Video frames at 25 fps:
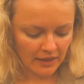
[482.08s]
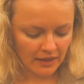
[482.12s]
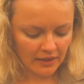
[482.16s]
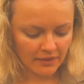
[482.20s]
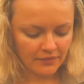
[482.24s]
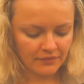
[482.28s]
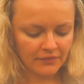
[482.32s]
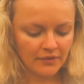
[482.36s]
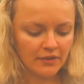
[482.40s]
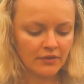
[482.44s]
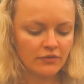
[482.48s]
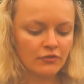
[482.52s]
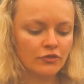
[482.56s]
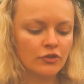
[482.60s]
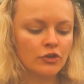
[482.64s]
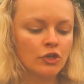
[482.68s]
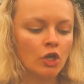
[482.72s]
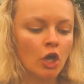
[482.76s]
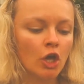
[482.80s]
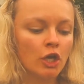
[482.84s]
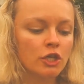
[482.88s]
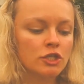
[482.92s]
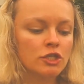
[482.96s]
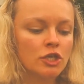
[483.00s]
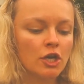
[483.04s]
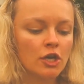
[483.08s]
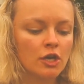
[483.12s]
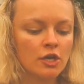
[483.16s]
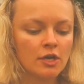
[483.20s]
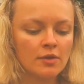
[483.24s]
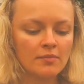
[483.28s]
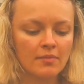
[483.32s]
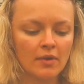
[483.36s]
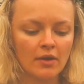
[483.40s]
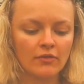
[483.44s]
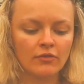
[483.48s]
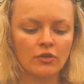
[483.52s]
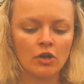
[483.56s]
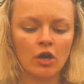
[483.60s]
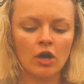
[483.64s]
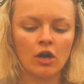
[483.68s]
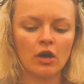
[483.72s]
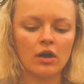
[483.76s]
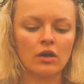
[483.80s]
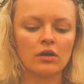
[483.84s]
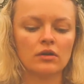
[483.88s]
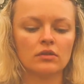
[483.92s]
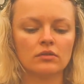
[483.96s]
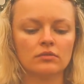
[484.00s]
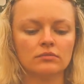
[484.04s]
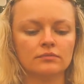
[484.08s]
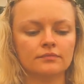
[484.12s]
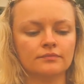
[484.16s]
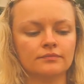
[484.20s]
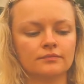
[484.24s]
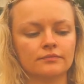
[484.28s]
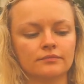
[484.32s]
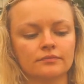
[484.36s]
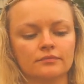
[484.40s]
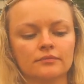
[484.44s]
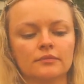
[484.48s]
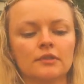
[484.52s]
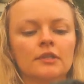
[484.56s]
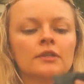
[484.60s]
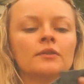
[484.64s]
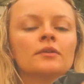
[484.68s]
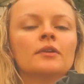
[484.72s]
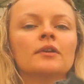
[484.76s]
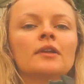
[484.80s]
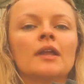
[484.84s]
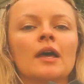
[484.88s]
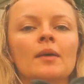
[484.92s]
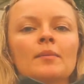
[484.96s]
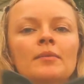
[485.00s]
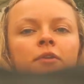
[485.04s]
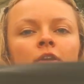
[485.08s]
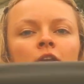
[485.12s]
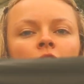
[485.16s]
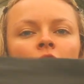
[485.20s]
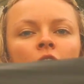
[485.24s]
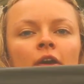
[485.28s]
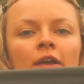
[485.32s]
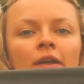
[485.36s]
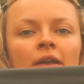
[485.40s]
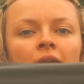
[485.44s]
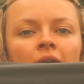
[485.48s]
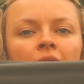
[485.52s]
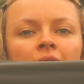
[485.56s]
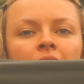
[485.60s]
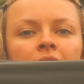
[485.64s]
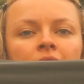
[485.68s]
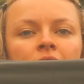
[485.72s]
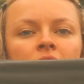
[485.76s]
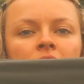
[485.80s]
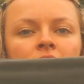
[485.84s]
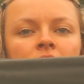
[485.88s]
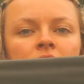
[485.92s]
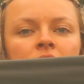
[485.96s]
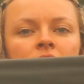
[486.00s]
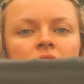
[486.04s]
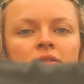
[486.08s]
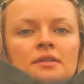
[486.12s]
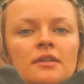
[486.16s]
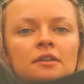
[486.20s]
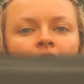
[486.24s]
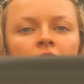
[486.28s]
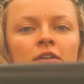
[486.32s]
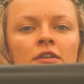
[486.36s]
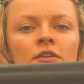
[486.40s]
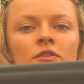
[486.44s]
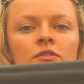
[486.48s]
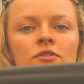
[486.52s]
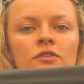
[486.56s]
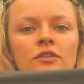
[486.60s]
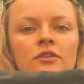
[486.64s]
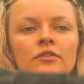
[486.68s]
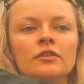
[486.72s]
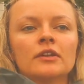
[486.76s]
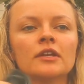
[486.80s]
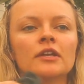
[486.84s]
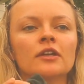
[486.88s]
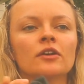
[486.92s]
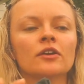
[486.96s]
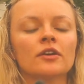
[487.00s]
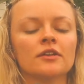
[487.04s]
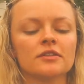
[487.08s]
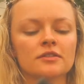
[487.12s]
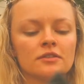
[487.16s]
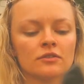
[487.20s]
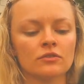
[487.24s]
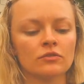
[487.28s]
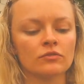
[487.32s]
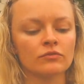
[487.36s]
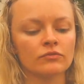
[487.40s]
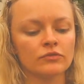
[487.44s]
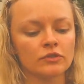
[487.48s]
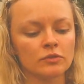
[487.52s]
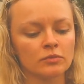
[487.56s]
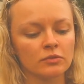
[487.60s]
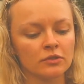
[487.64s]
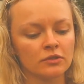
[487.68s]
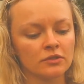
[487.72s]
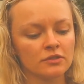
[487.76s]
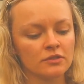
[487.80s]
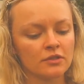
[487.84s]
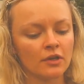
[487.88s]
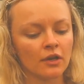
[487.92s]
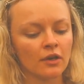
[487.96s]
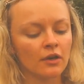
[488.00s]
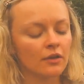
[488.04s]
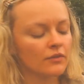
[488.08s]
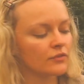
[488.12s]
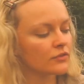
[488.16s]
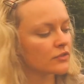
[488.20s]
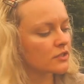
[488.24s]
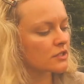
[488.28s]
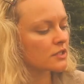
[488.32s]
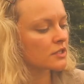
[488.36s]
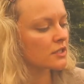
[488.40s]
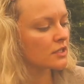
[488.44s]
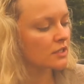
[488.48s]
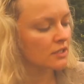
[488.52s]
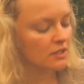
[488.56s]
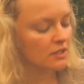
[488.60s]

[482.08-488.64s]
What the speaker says: And then for night time, I've got Lululemon line leggings that I use. They're really nice and comfortable and soft.